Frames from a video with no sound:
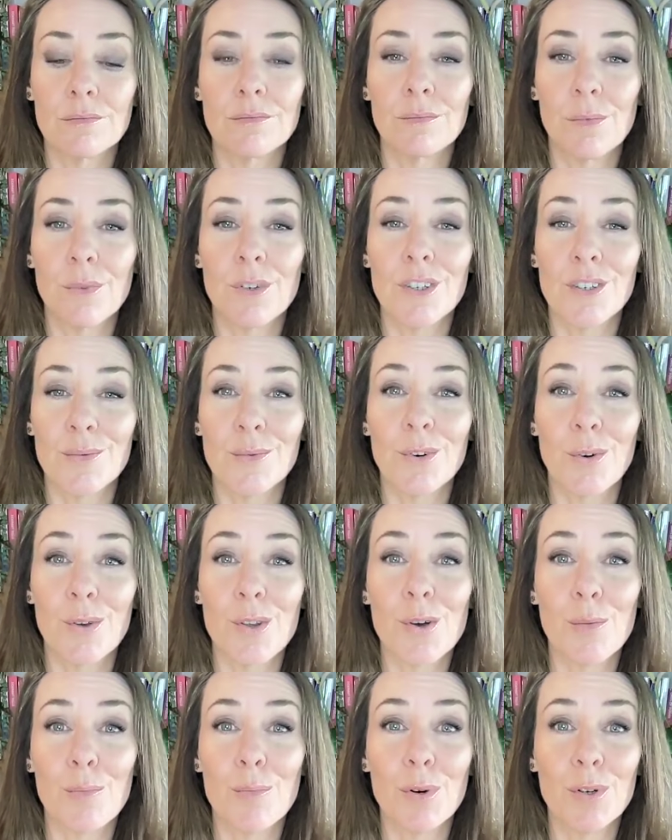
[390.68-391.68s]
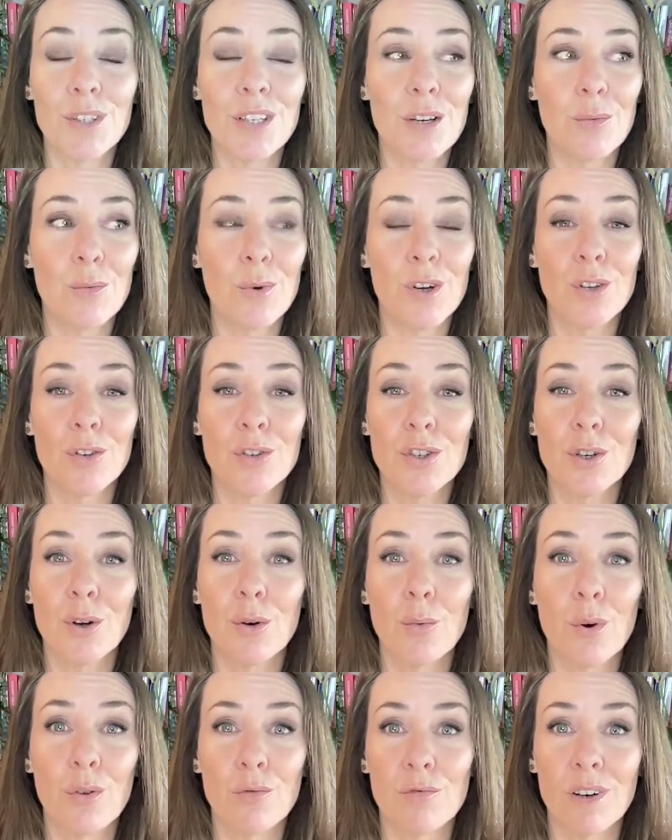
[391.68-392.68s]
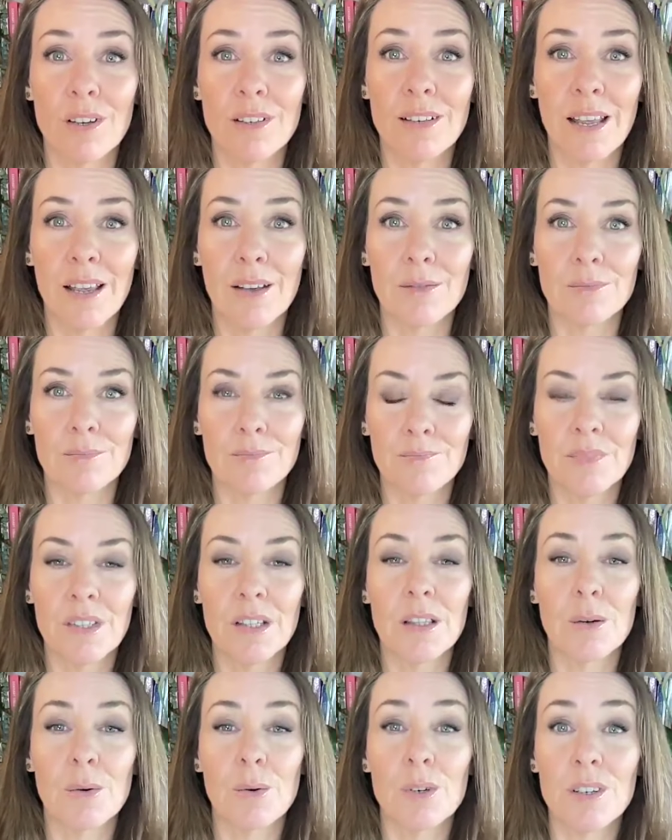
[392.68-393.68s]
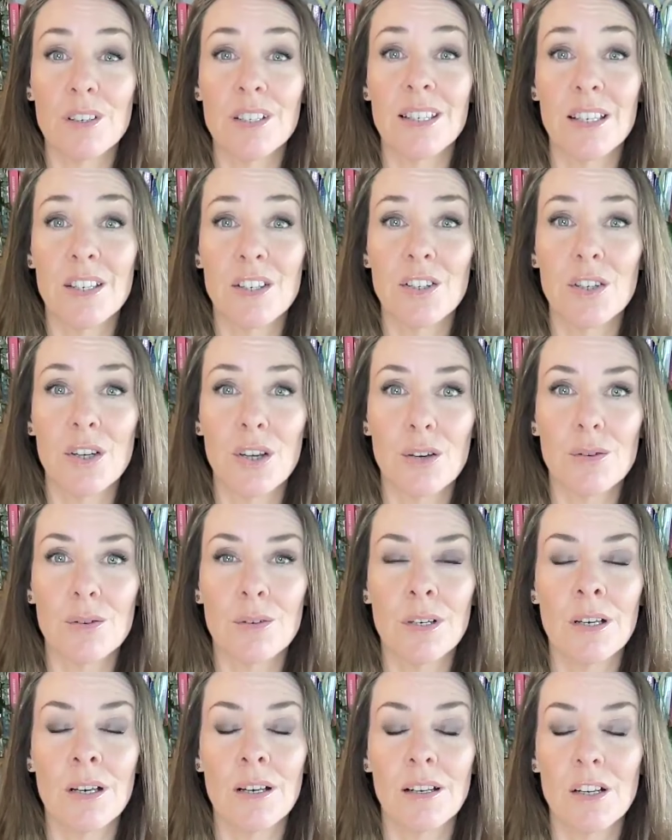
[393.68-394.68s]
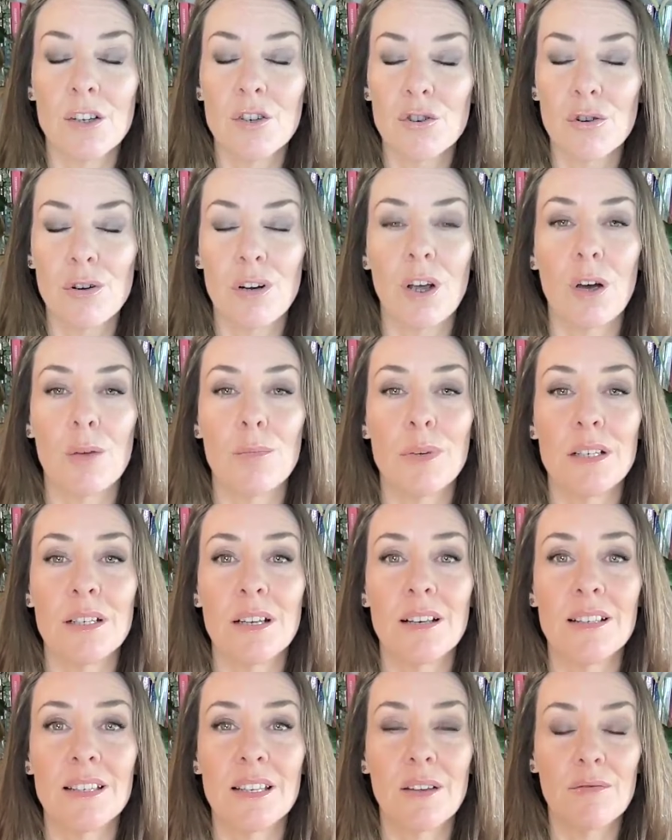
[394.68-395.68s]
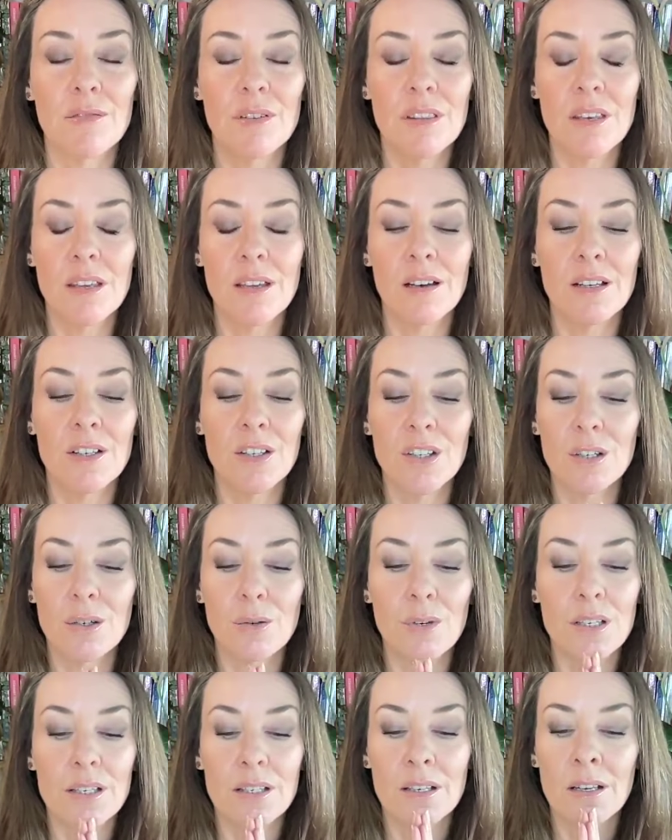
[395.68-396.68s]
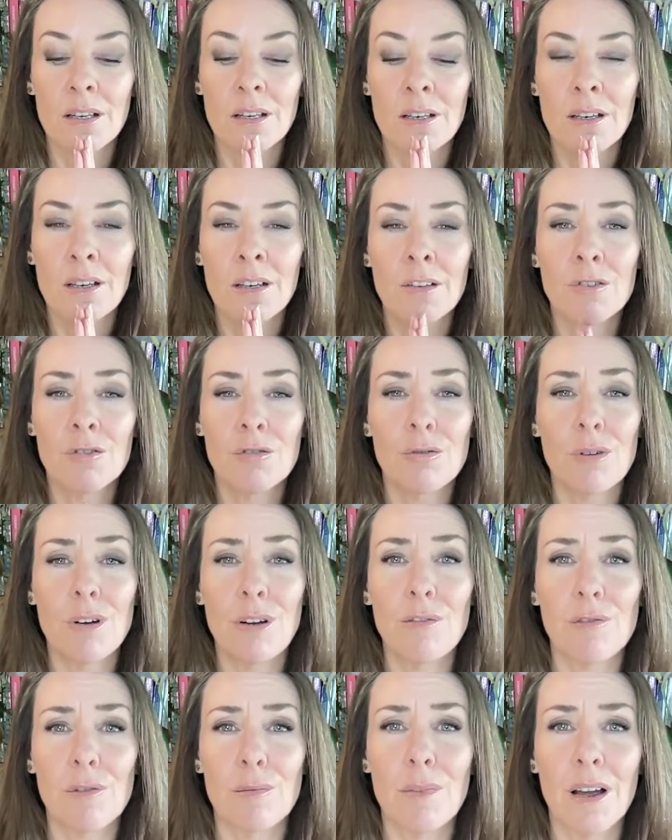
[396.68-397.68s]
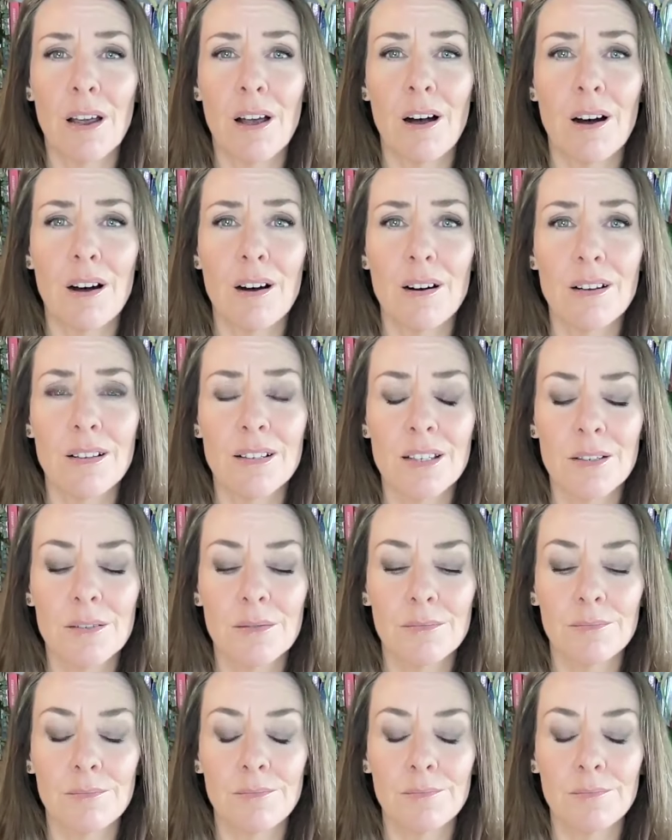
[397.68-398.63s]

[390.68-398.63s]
what your body and what your soul want right now, and that would assist you. And I truly hope it does. Everything I do is truly from my heart.